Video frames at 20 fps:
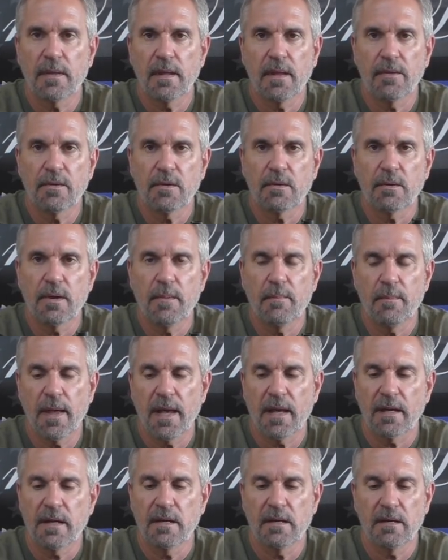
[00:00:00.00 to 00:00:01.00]
and the grip
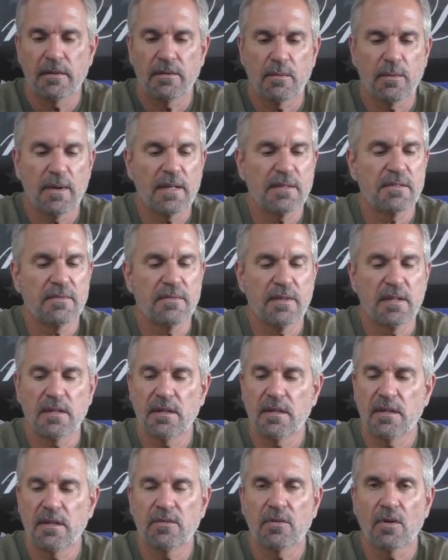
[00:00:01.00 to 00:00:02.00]
back here. The rest of it
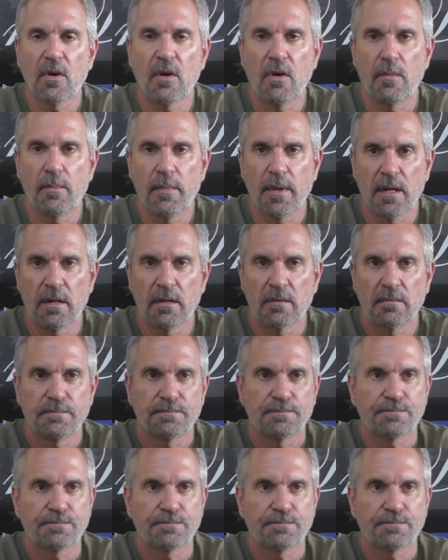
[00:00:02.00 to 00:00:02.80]
is all metal.